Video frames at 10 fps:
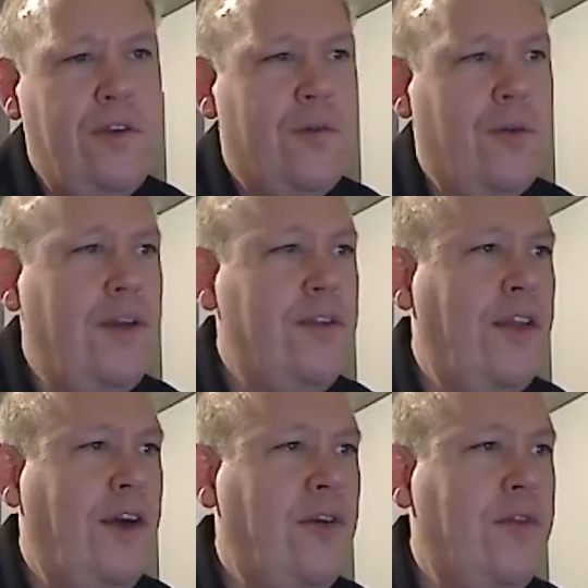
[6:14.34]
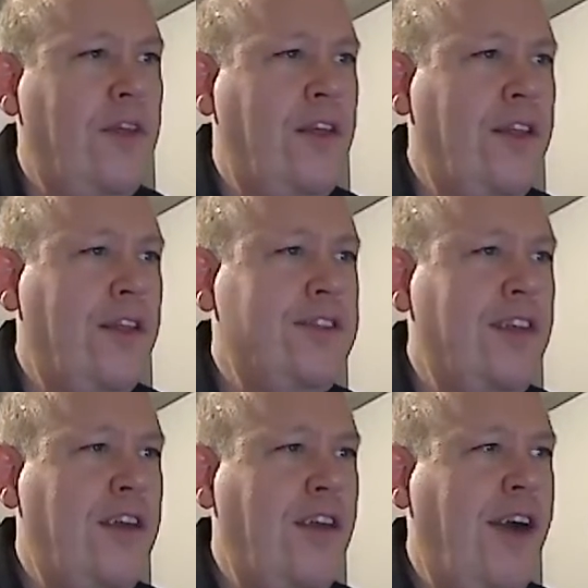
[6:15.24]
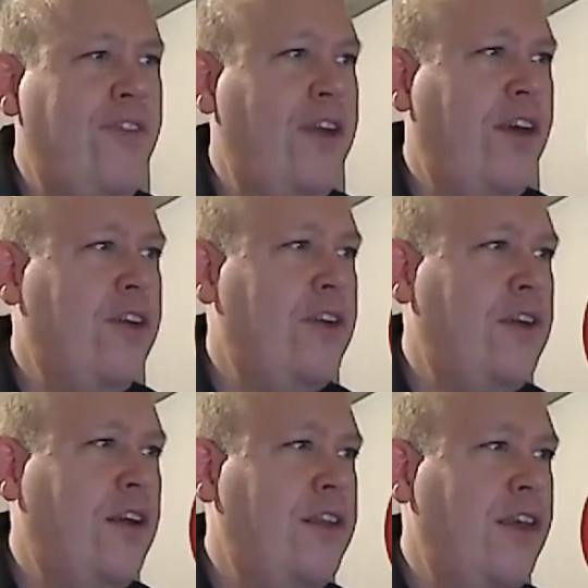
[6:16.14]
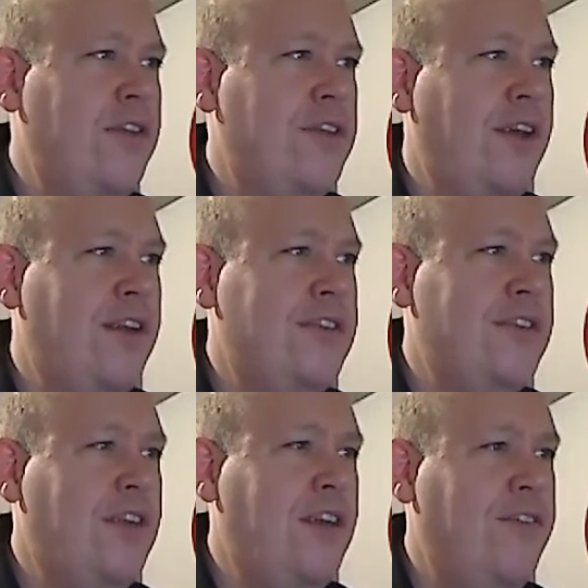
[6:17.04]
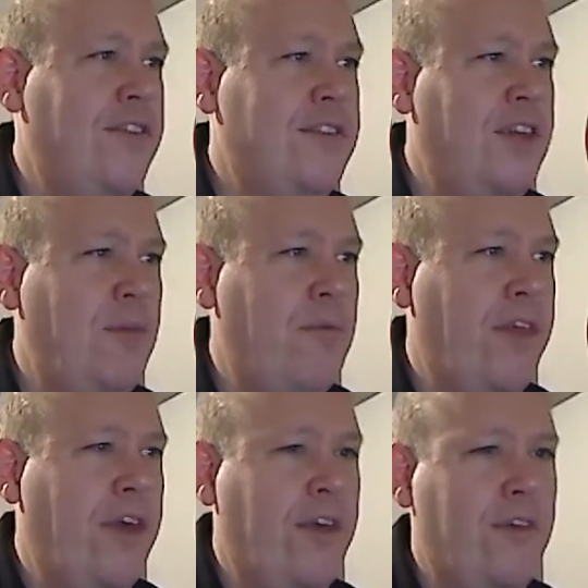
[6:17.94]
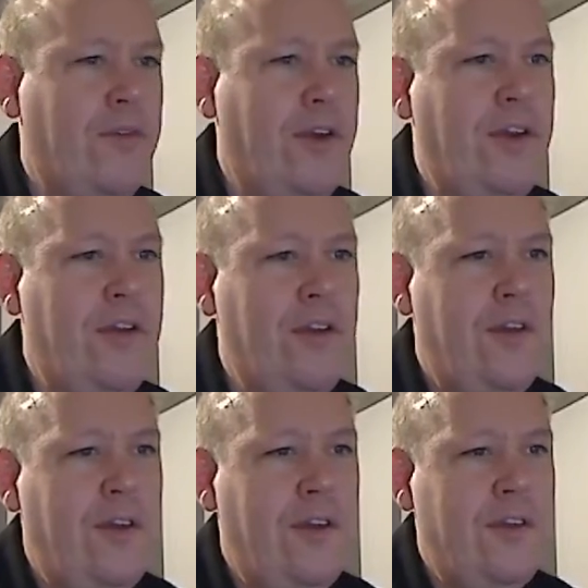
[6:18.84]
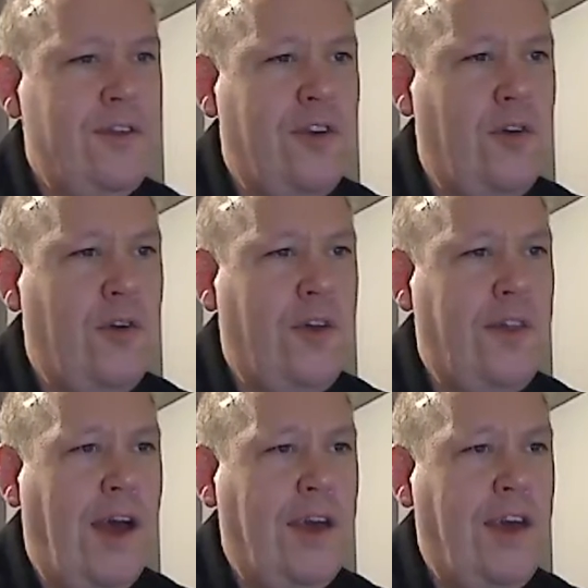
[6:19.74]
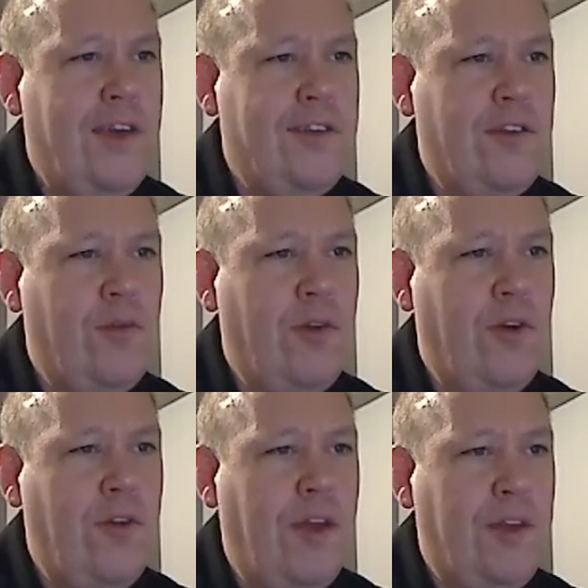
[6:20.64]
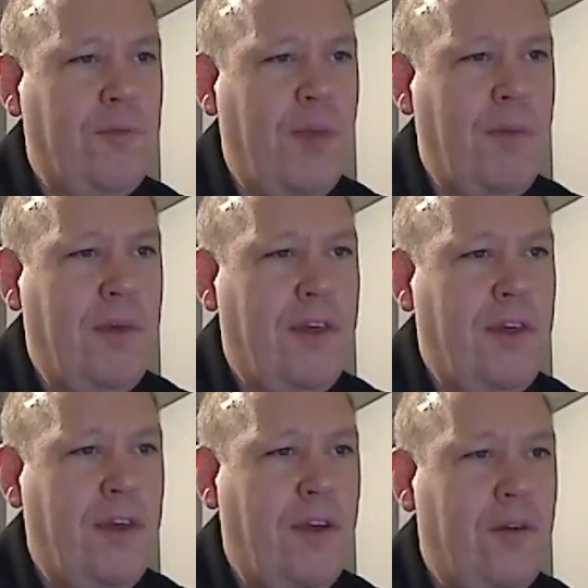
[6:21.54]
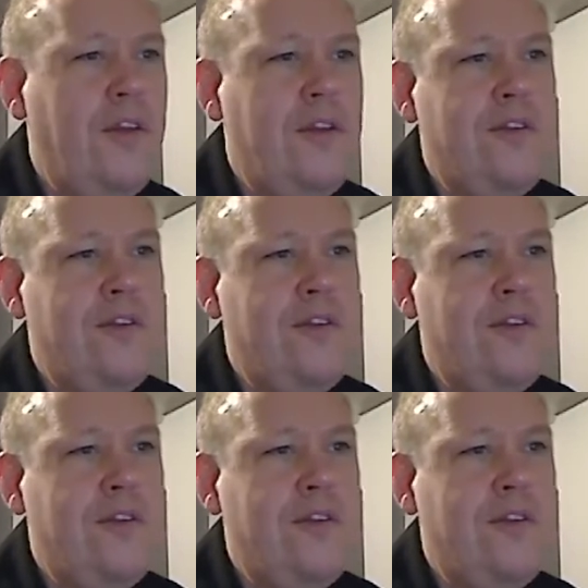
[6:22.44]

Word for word: right now let's say you have another another intensity of the same thing right so in that case it would go like maybe here